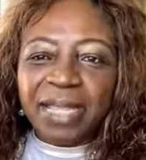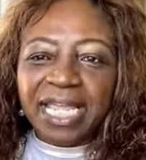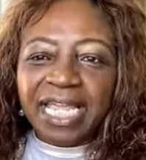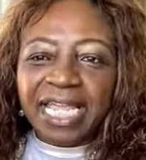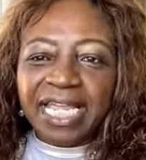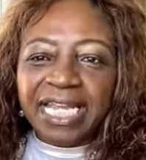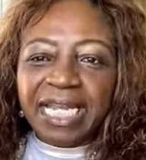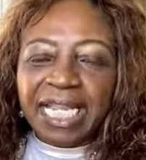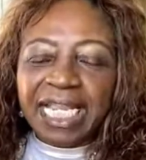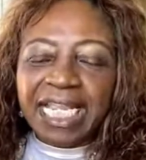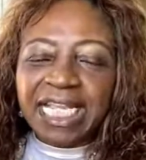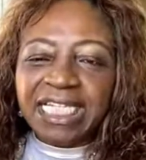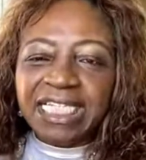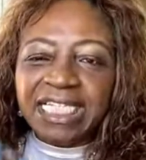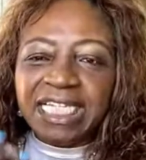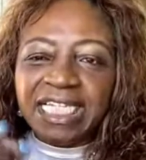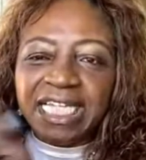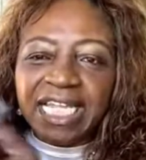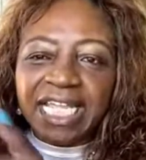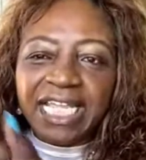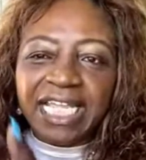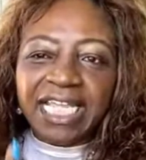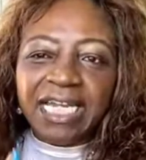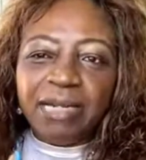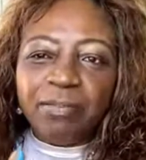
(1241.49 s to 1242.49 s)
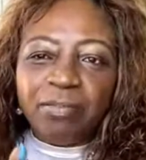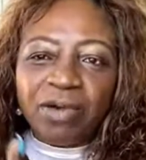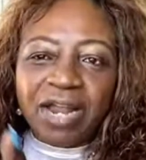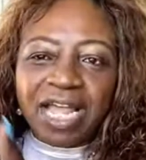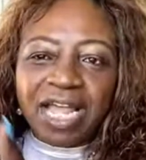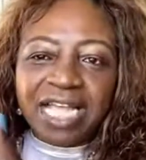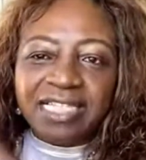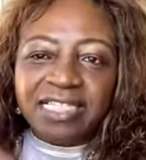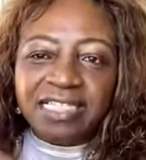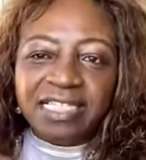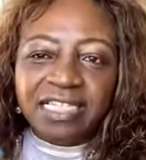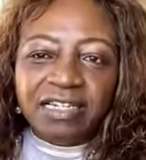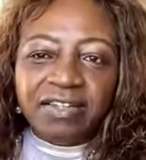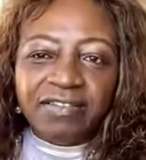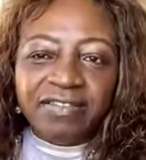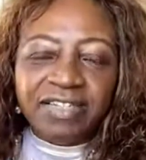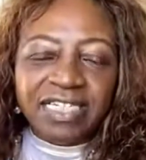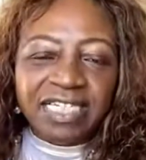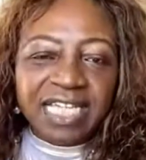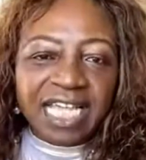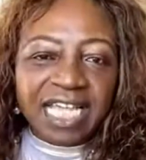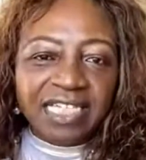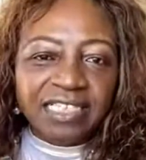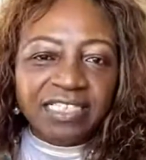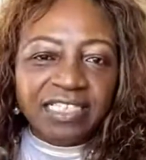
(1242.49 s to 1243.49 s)
and it delayed the processing of the
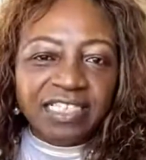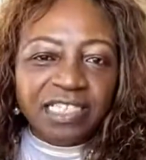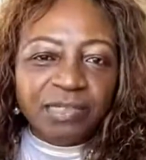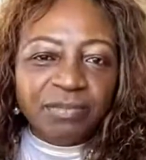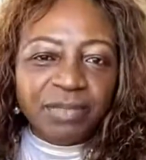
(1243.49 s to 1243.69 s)
taxes